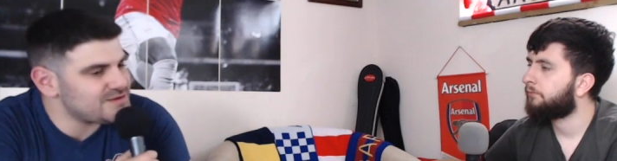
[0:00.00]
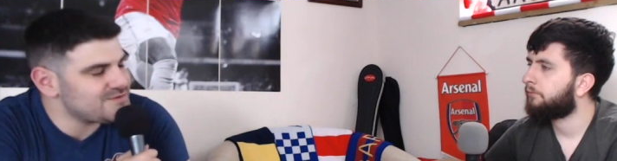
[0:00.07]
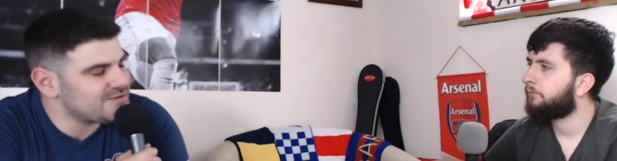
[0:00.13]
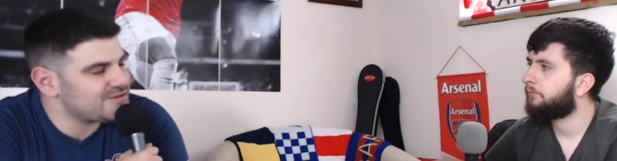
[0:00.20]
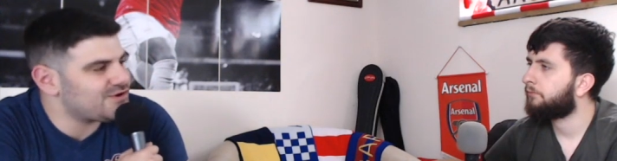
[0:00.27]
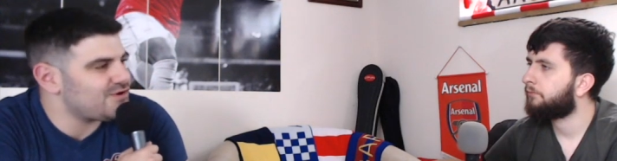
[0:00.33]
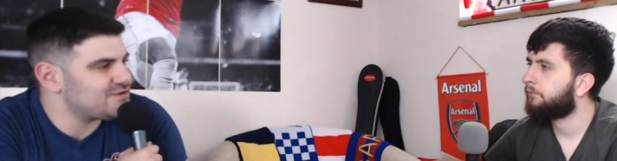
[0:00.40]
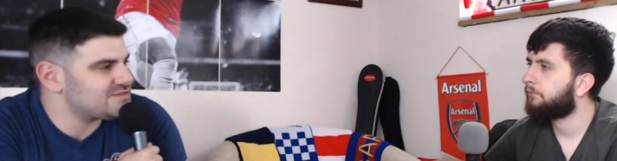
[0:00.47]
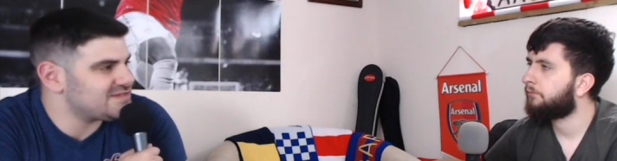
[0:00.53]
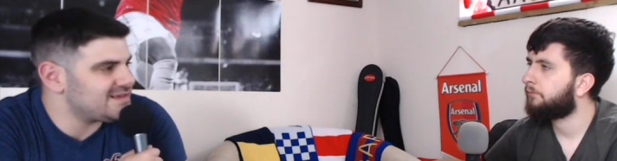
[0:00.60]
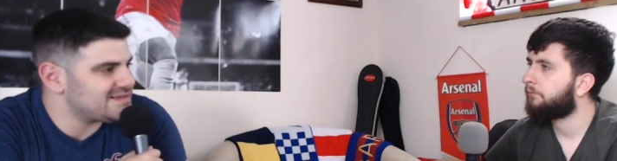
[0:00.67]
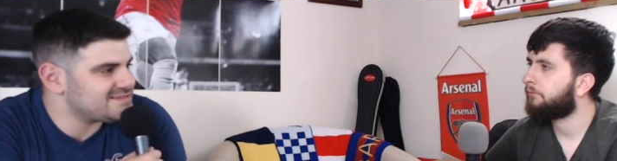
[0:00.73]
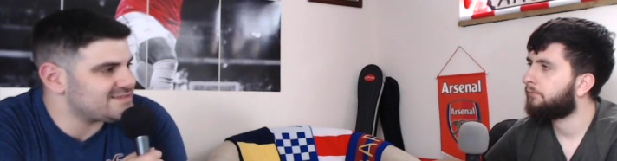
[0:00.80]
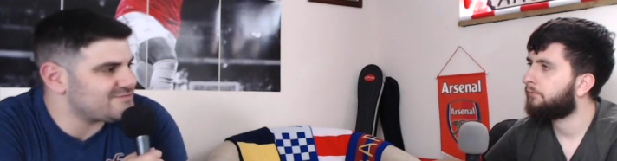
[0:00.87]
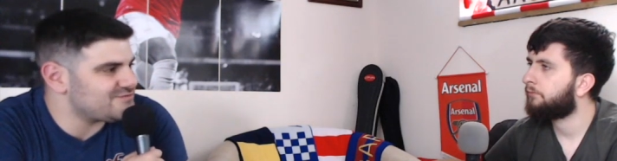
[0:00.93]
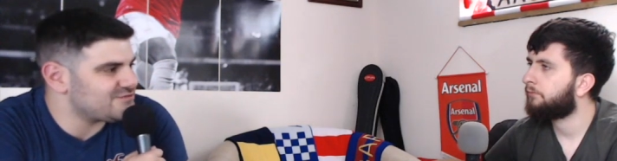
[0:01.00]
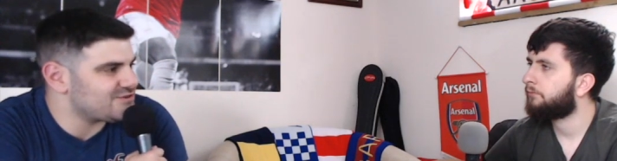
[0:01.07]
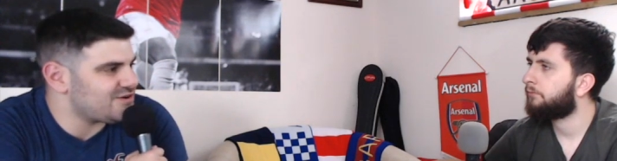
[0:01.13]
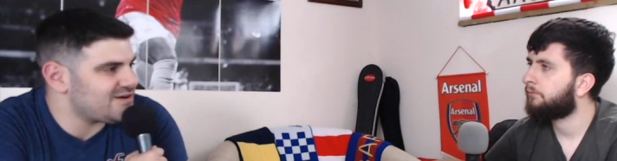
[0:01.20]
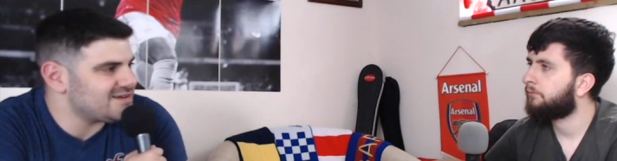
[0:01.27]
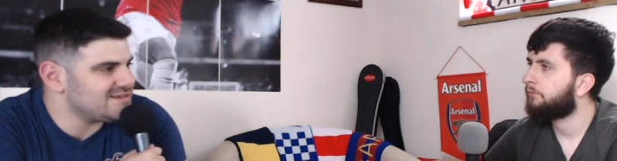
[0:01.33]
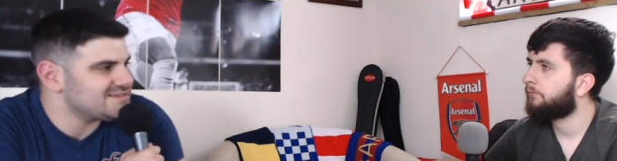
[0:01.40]
Speaker 1: would cost less than
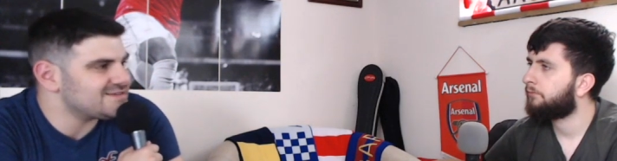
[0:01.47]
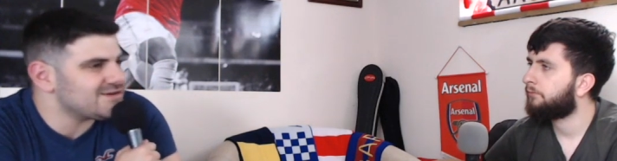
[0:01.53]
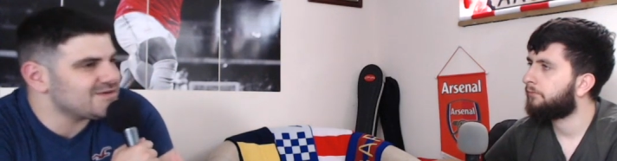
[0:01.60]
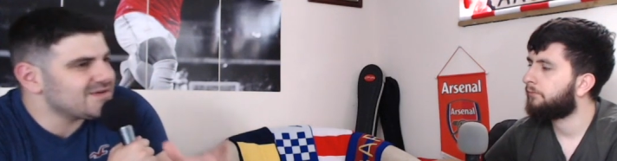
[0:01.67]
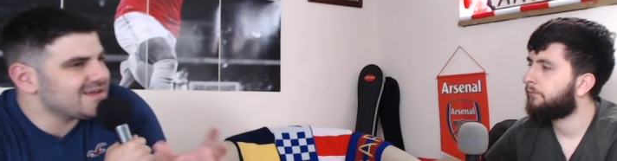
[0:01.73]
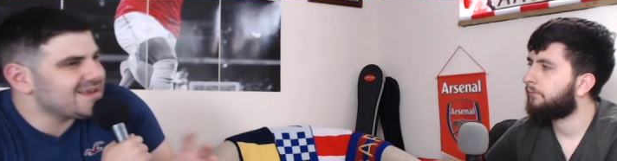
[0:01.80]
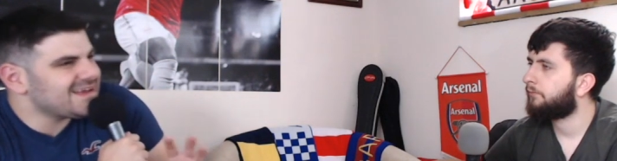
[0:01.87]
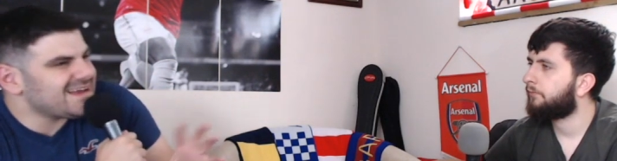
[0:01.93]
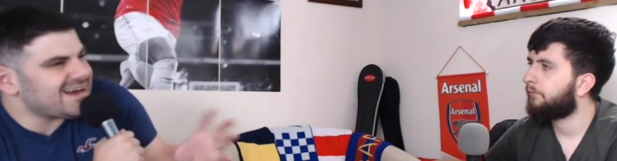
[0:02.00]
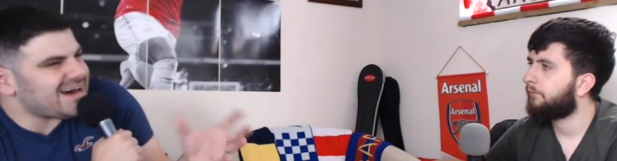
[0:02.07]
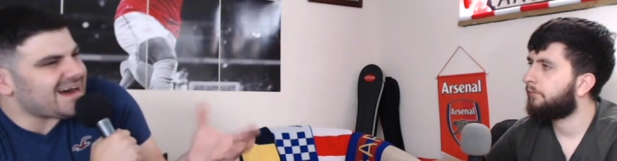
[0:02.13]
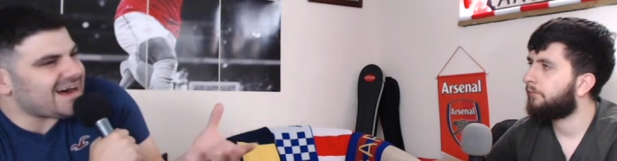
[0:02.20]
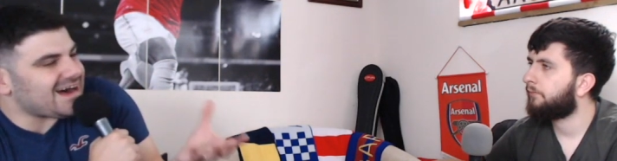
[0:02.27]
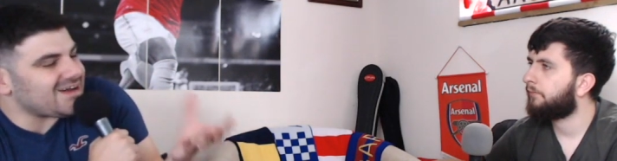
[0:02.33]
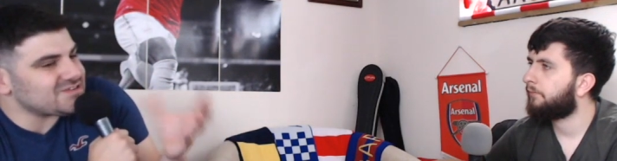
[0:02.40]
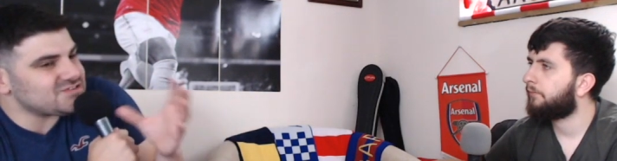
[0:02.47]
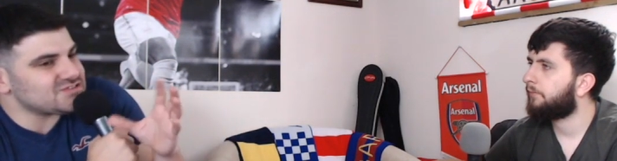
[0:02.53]
Rugani. So I